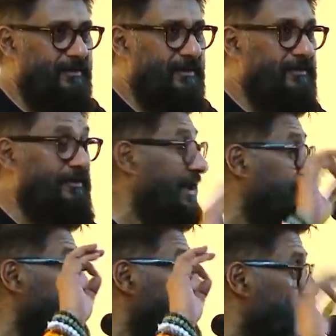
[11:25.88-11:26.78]
that
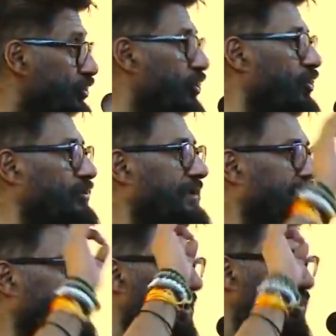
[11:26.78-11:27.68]

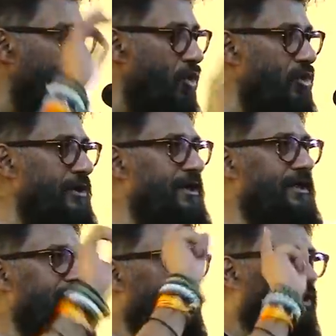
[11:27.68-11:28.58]
the
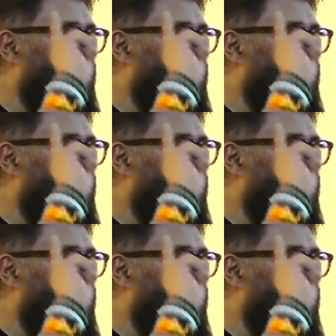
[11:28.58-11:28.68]
only